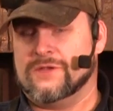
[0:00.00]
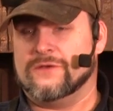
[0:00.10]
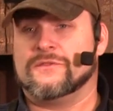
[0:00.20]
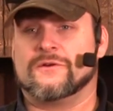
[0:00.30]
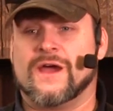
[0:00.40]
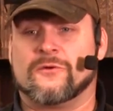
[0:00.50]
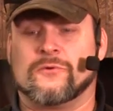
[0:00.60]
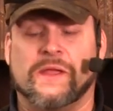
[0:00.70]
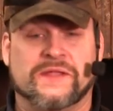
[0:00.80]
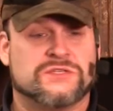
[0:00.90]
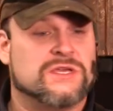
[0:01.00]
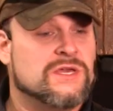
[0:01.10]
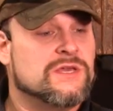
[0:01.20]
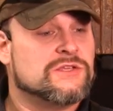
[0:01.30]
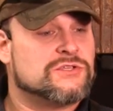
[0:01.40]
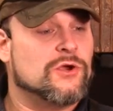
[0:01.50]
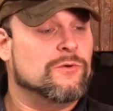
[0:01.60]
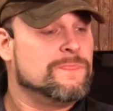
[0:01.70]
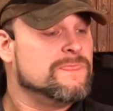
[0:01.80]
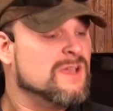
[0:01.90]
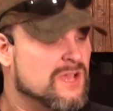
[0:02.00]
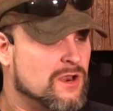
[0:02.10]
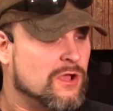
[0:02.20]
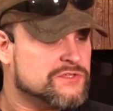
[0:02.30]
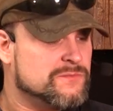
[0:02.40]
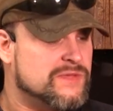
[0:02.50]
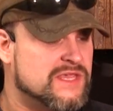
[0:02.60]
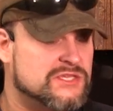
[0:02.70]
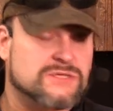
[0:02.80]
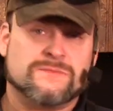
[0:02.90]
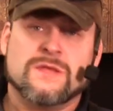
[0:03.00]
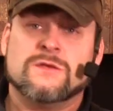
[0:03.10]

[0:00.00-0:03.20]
You know, they're out of range. So, an awesome piece.